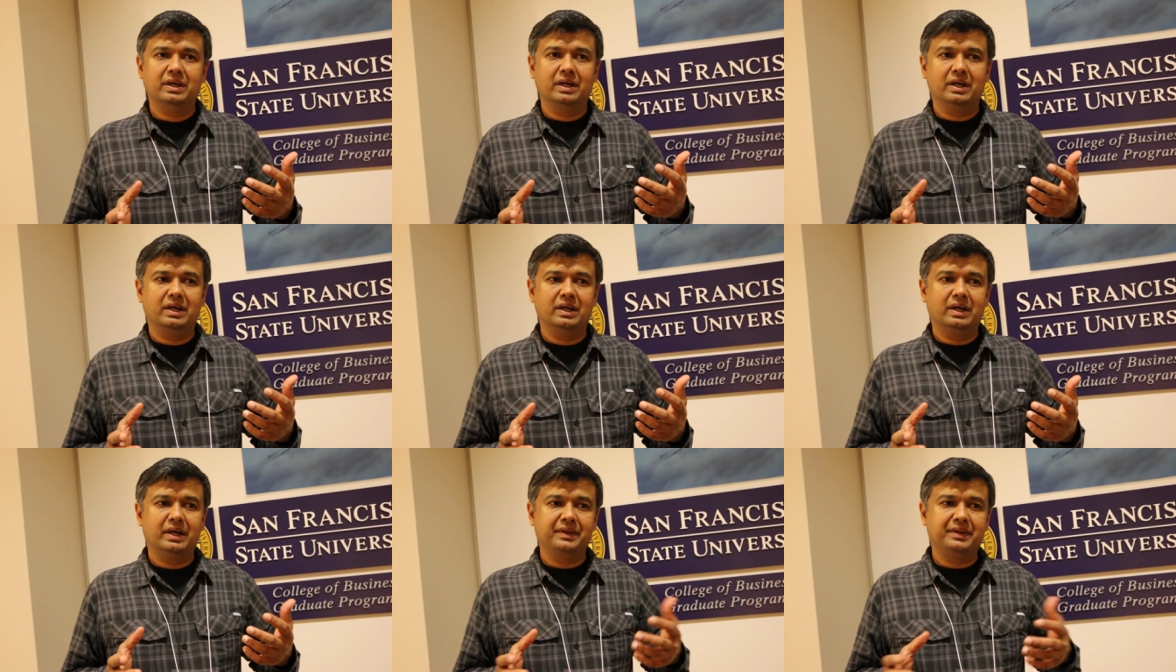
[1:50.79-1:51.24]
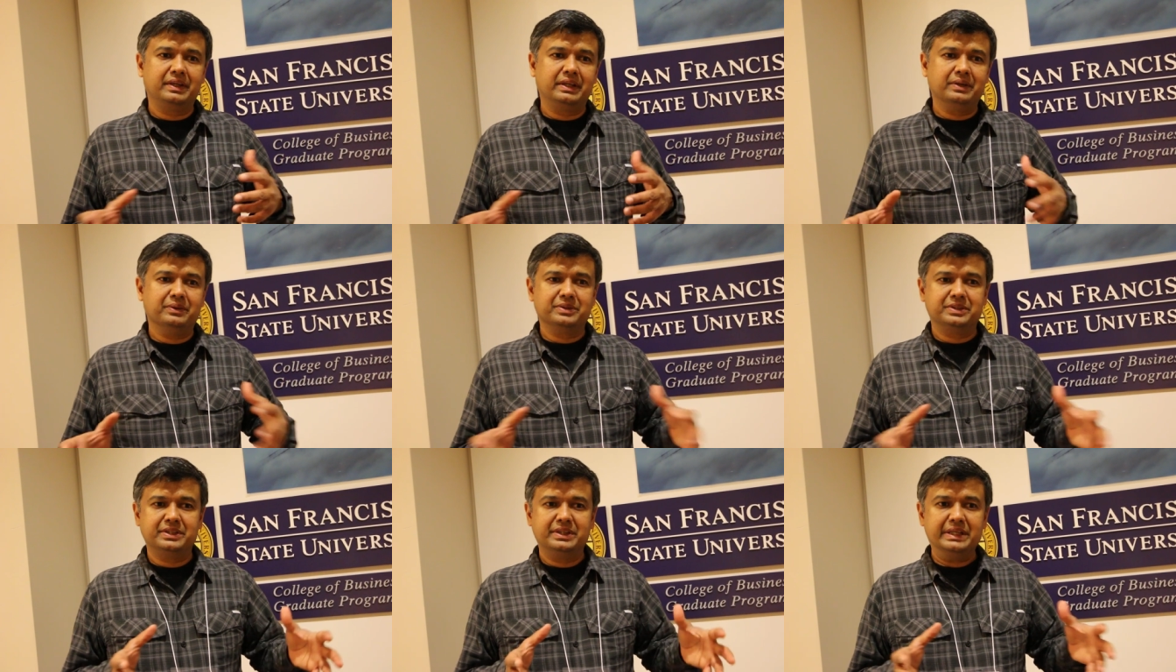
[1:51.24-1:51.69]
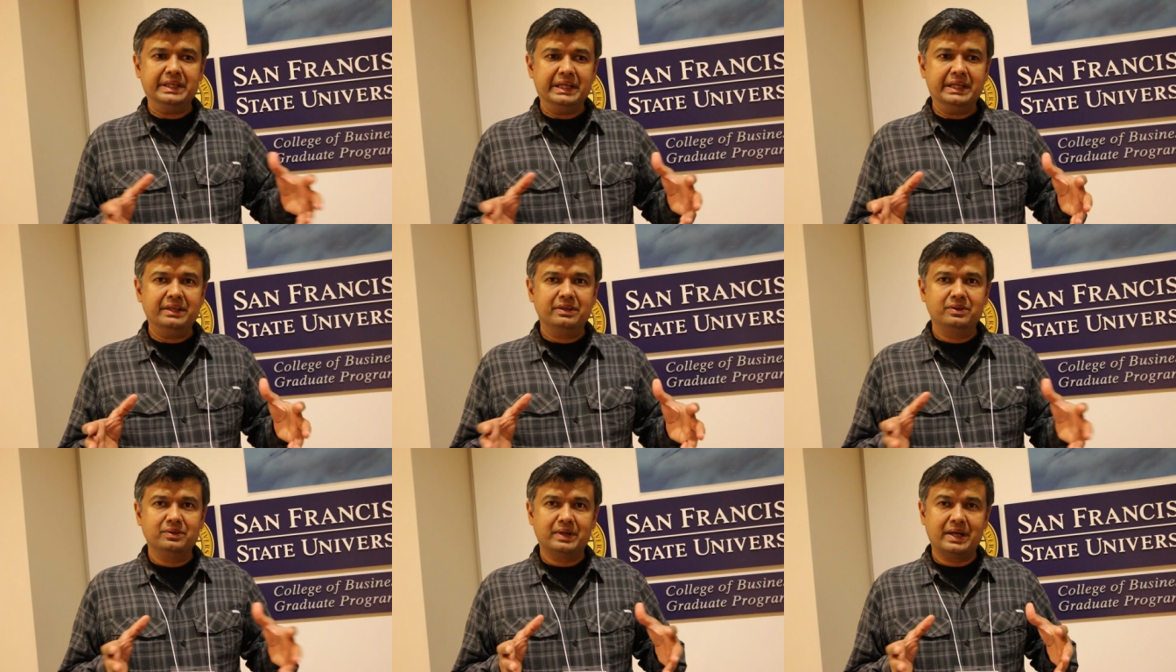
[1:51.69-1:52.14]
uh, I think there was a
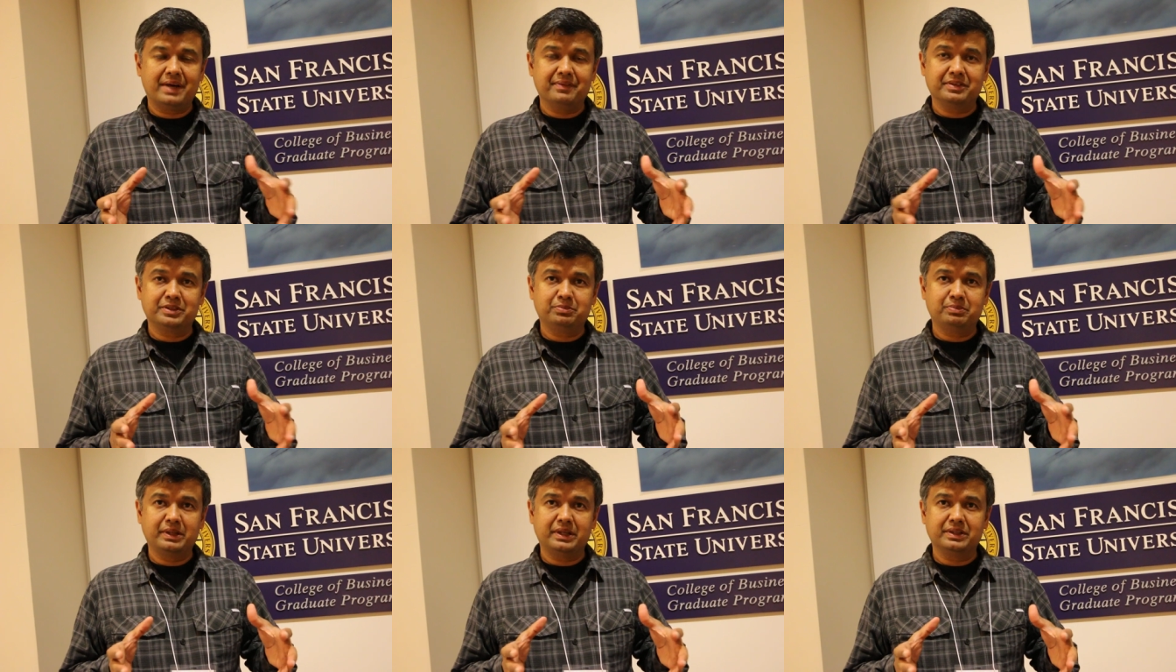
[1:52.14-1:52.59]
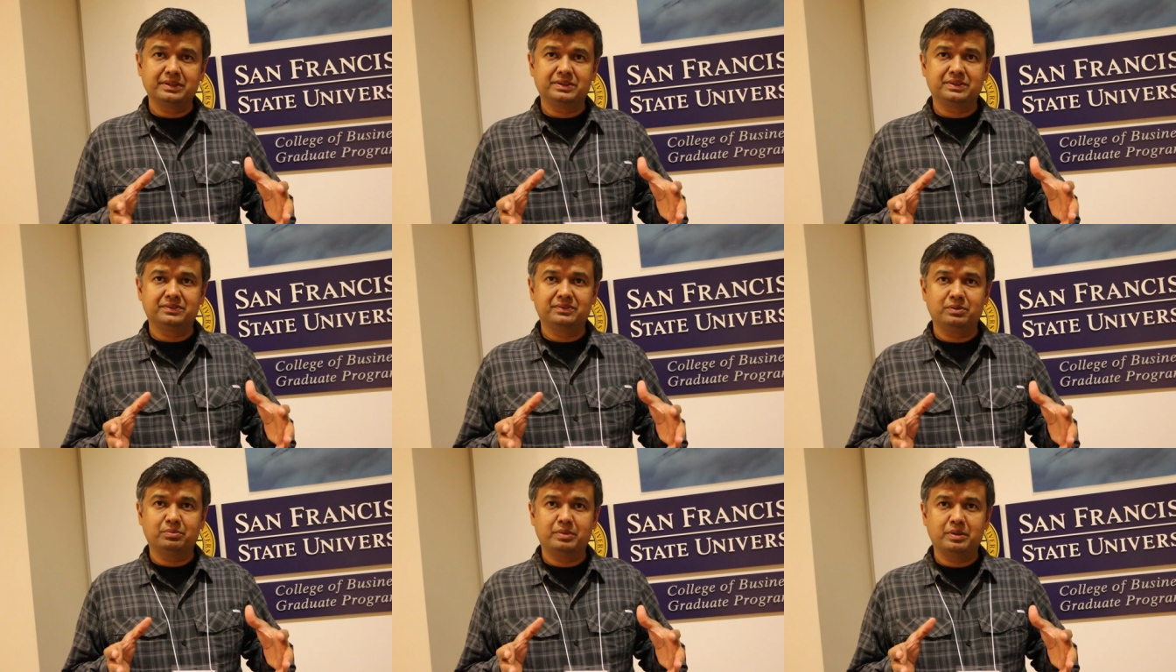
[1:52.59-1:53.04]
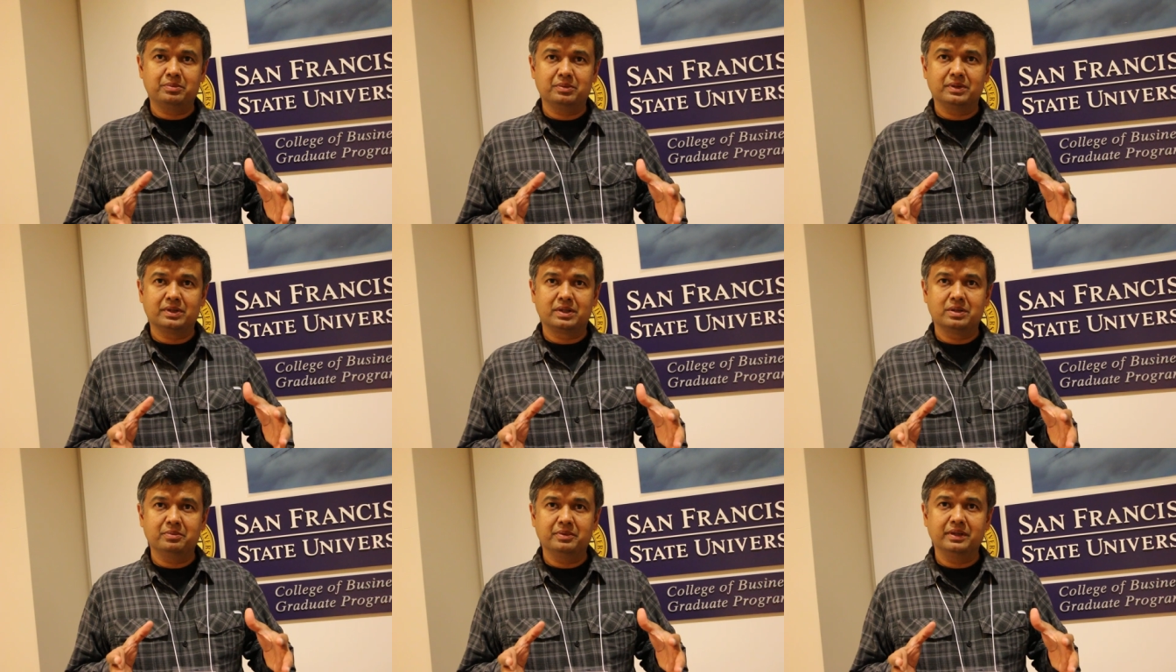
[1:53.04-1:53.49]
need to have a space for people
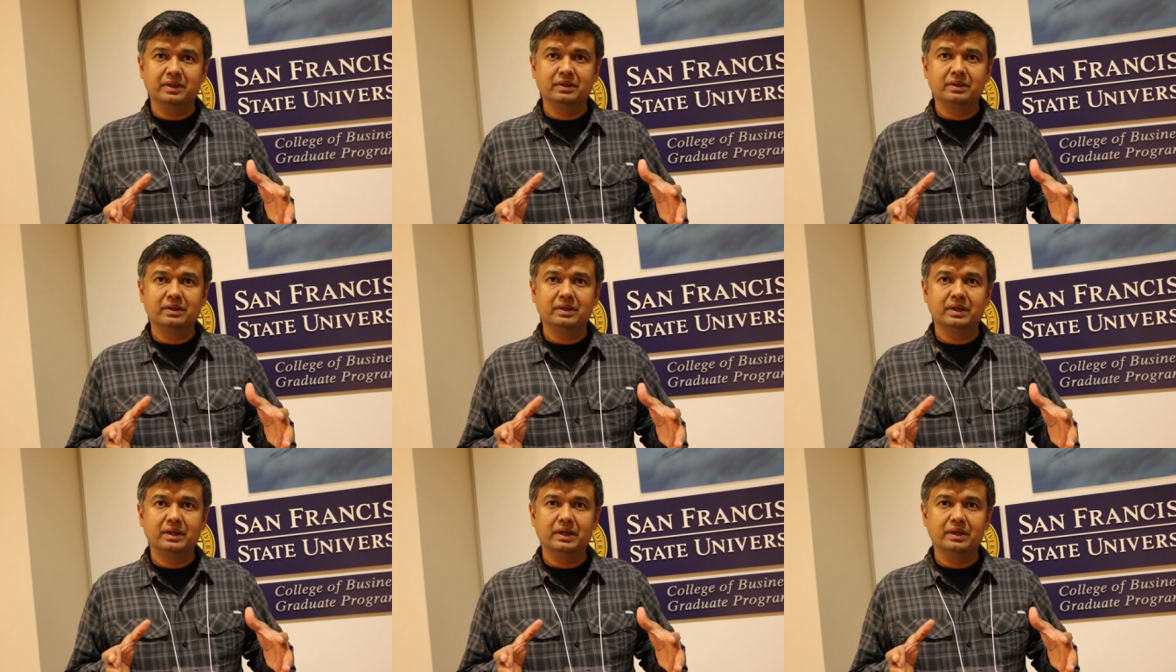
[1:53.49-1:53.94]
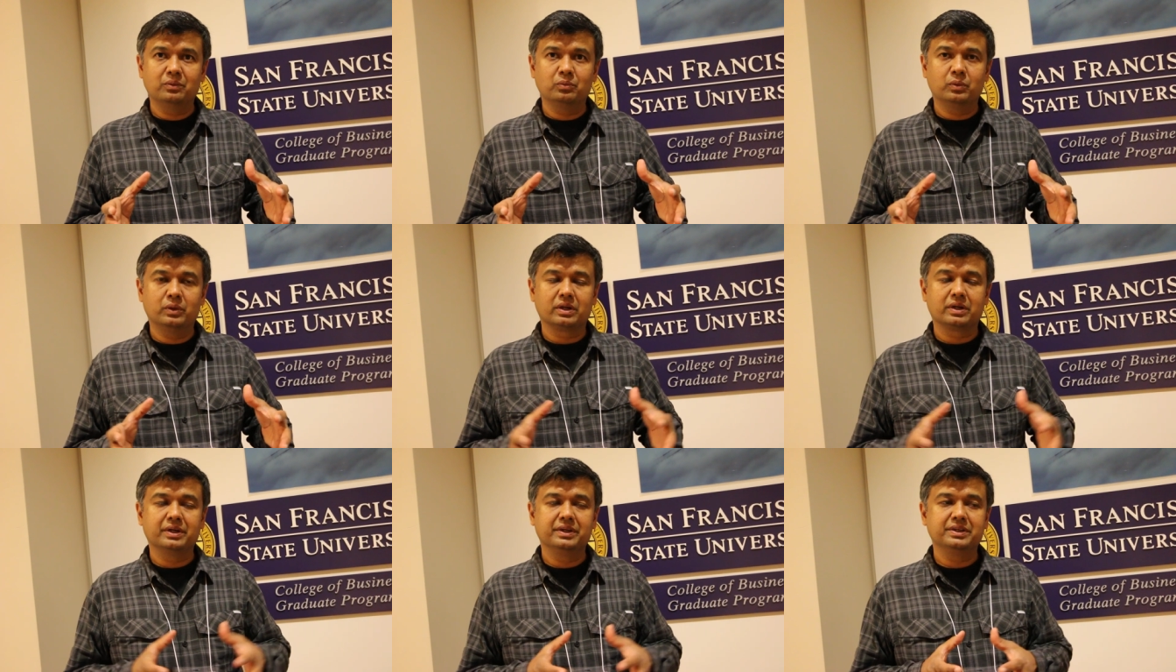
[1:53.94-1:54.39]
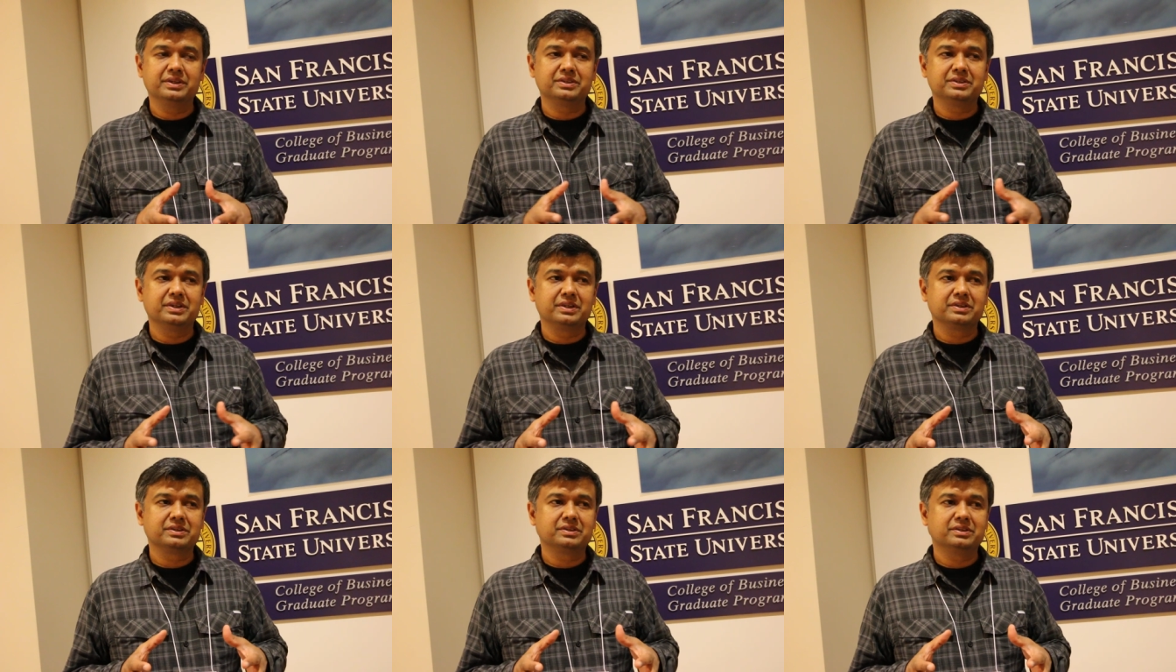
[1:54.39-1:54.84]
to come in and work on these
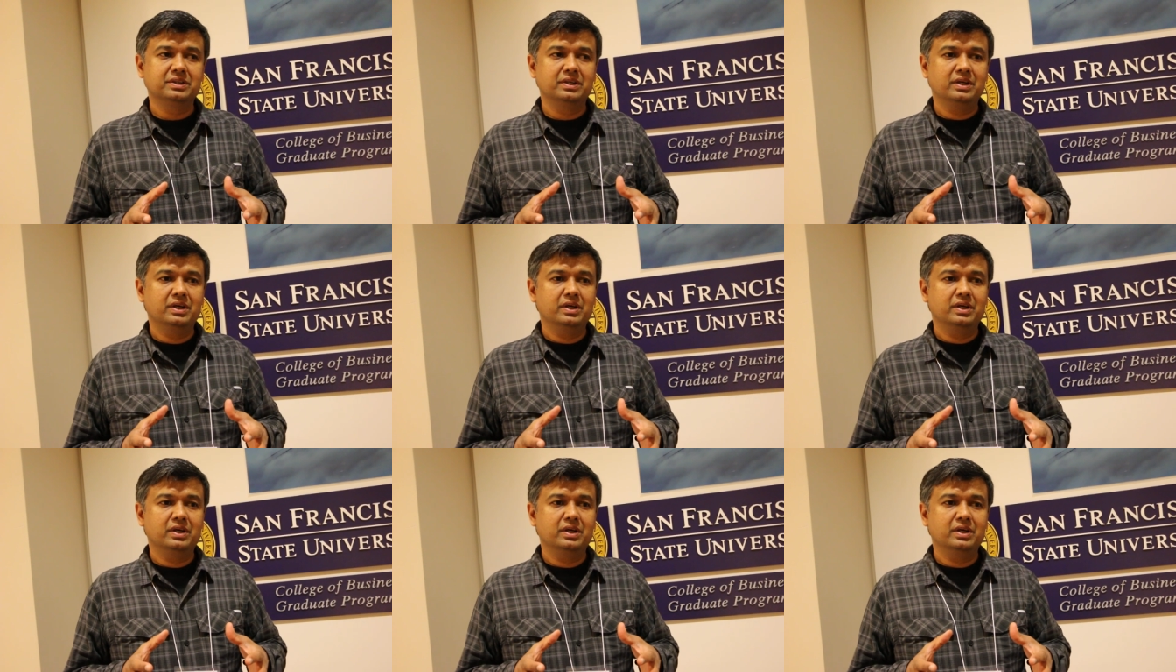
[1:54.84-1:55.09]
things.